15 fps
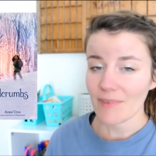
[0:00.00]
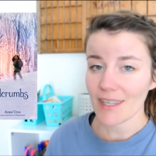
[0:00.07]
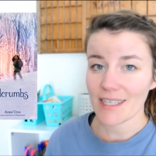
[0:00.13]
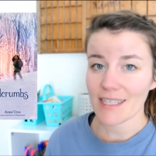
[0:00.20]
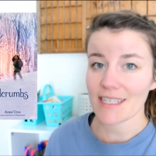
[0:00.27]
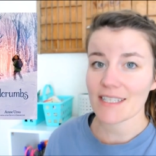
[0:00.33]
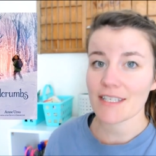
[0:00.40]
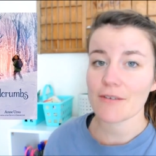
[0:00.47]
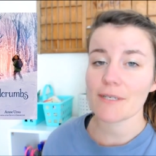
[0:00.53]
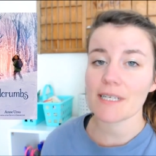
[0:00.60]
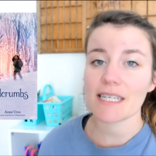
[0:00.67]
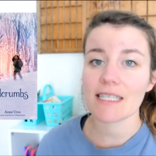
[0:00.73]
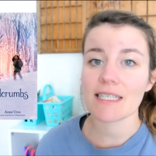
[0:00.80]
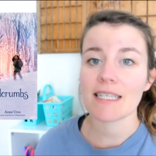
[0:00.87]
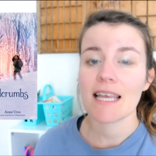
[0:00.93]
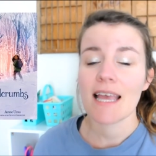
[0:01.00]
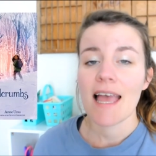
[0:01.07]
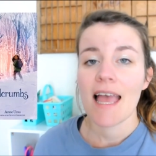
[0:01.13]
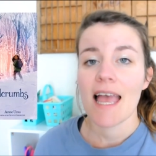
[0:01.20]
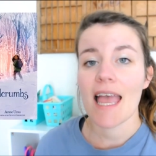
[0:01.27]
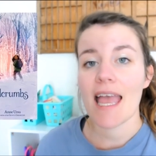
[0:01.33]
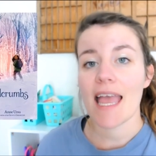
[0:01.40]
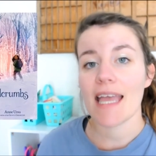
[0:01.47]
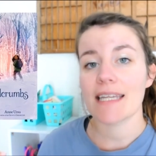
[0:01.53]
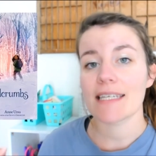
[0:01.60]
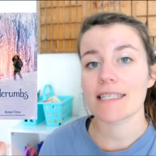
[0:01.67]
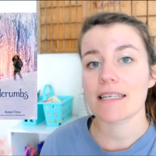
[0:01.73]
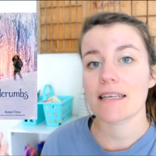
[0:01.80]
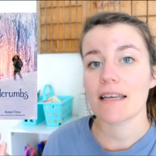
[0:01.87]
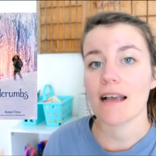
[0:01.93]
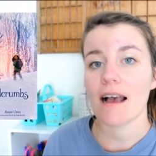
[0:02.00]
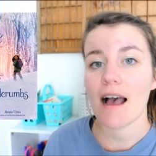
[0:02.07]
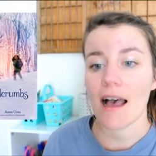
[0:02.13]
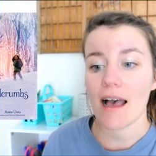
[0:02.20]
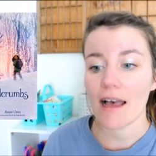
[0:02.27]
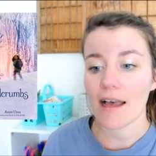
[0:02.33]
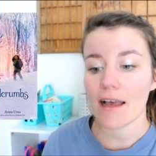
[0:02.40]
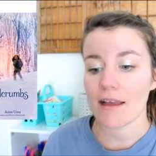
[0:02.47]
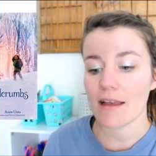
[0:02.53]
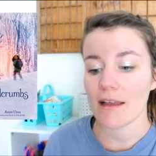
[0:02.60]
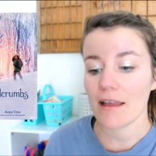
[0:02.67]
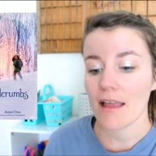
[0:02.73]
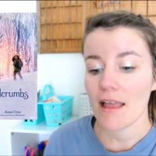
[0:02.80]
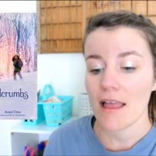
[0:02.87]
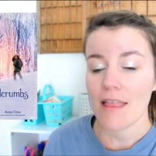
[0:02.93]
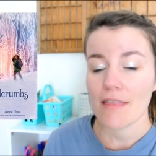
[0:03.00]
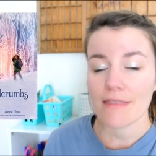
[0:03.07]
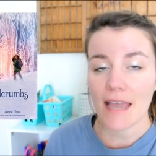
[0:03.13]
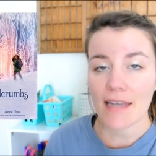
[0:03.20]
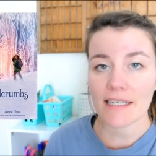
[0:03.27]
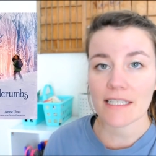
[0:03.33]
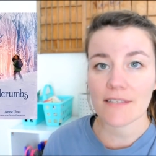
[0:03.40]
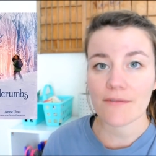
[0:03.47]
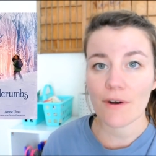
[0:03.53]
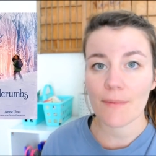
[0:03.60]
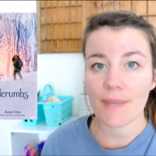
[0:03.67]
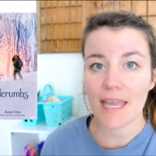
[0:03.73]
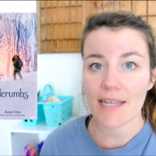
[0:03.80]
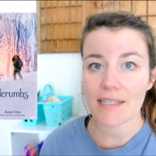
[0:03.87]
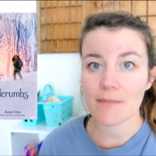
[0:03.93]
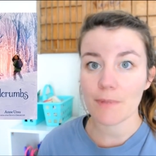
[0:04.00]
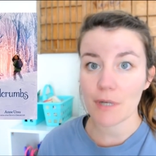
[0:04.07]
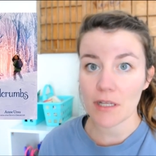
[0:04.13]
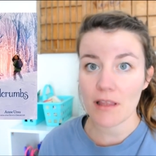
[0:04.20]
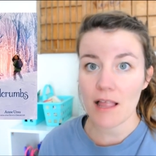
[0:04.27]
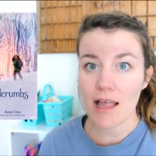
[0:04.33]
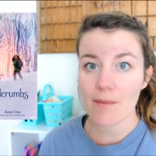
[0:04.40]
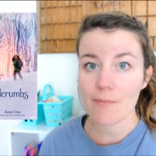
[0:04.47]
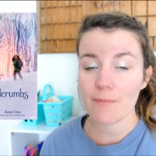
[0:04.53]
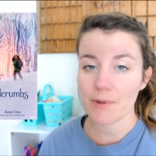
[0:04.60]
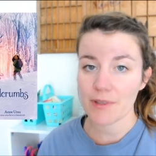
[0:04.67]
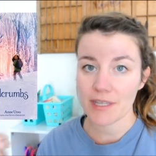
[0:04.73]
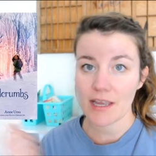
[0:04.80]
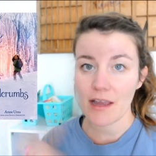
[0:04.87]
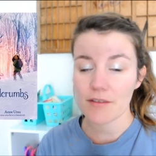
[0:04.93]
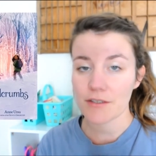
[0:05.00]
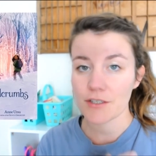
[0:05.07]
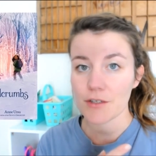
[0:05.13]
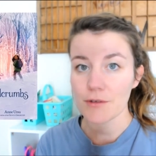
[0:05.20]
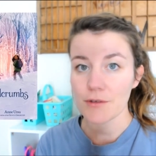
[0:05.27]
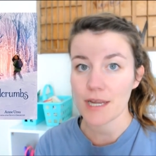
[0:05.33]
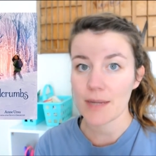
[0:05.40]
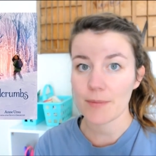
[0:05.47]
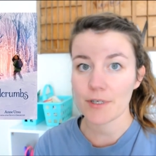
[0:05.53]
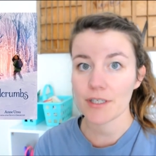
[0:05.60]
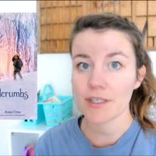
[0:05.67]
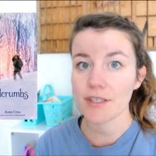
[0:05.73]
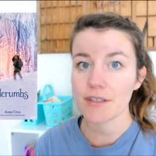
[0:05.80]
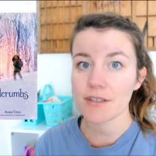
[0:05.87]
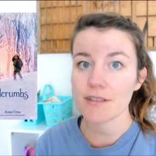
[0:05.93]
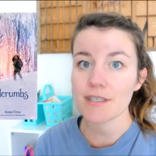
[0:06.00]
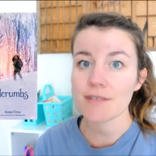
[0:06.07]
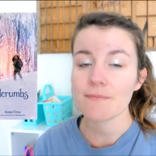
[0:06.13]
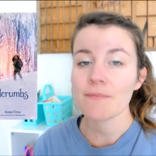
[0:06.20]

I think that's who it is. And uh, that is for me at the book club with the other two neighborhood girls.